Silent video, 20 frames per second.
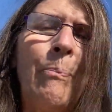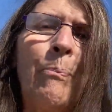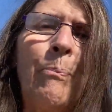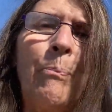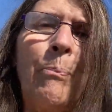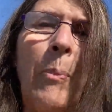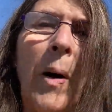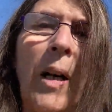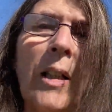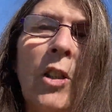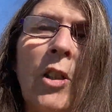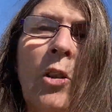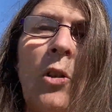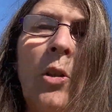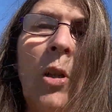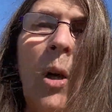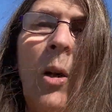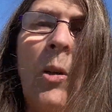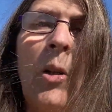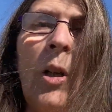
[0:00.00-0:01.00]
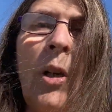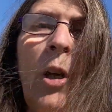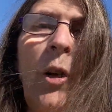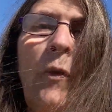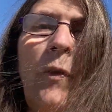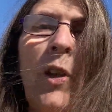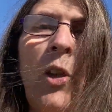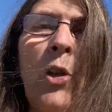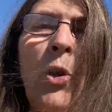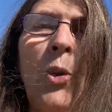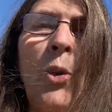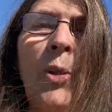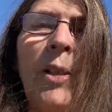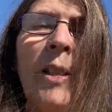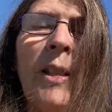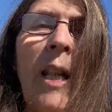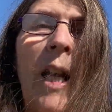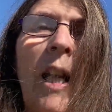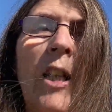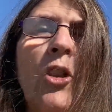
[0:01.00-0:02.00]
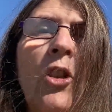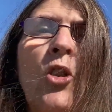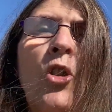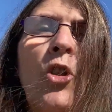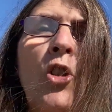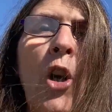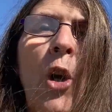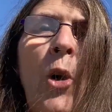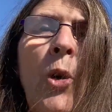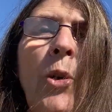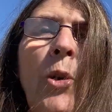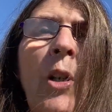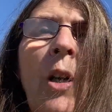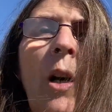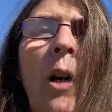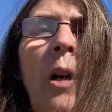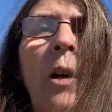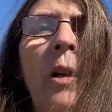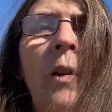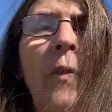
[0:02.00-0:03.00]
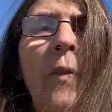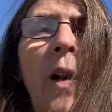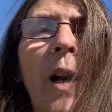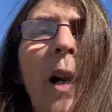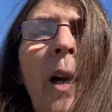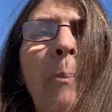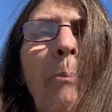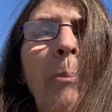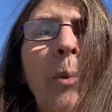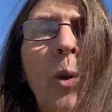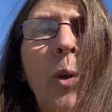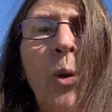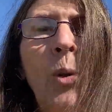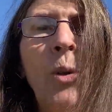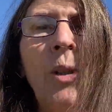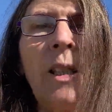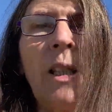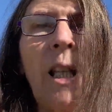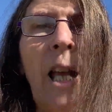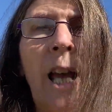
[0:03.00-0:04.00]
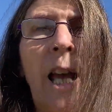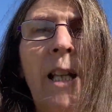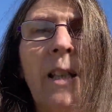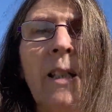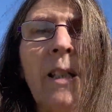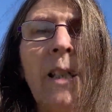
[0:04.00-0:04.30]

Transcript: but don't overuse that. Don't over abuse that.